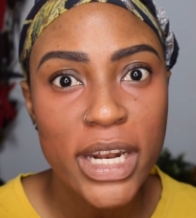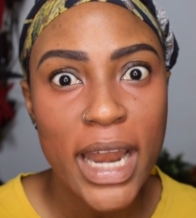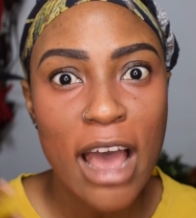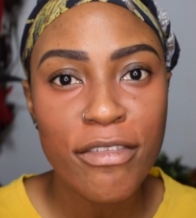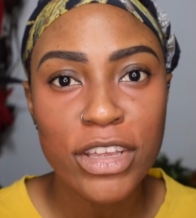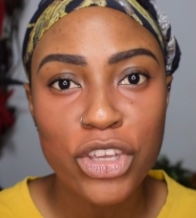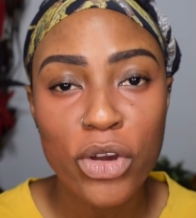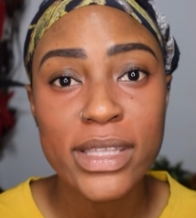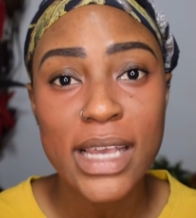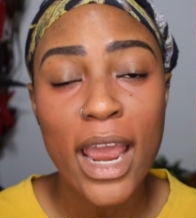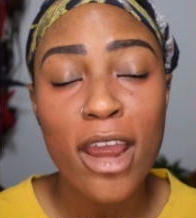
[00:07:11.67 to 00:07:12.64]
and having your
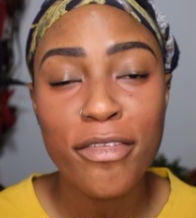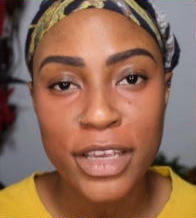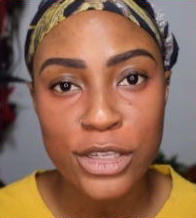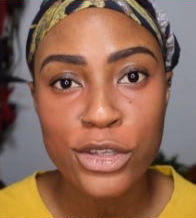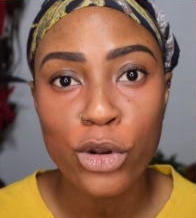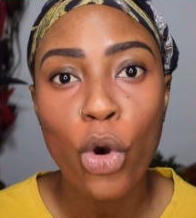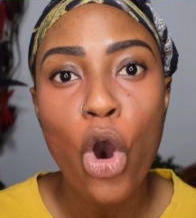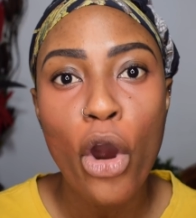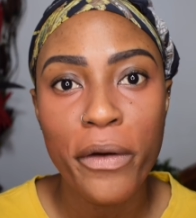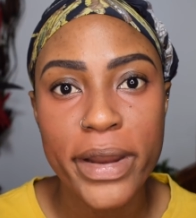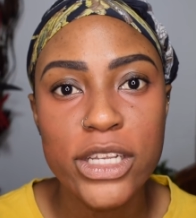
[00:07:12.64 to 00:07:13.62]
entire face look
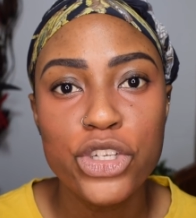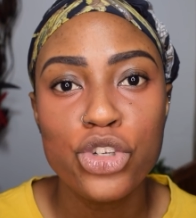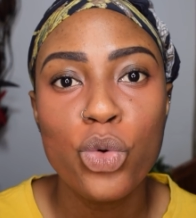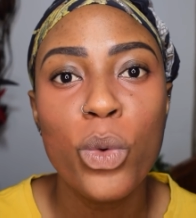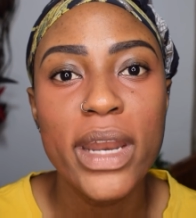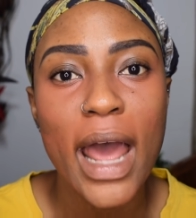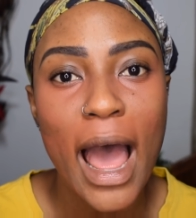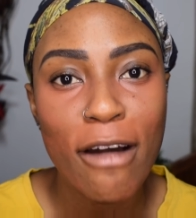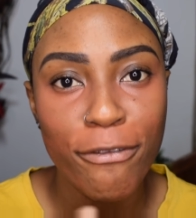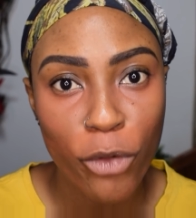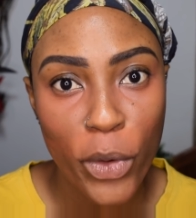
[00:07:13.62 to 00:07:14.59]
orange. You want to
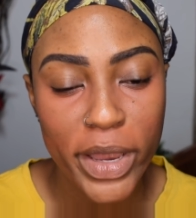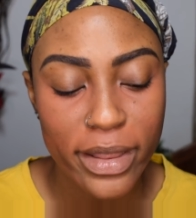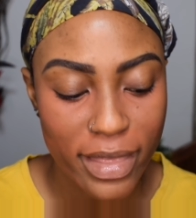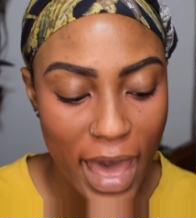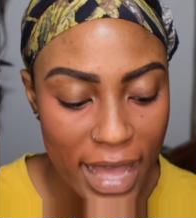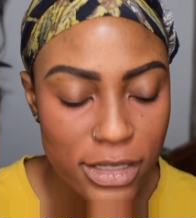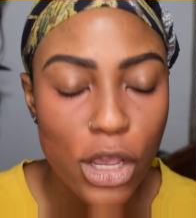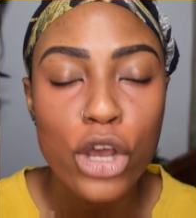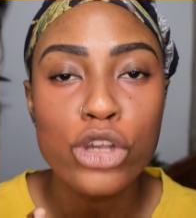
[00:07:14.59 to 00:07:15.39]
avoid that.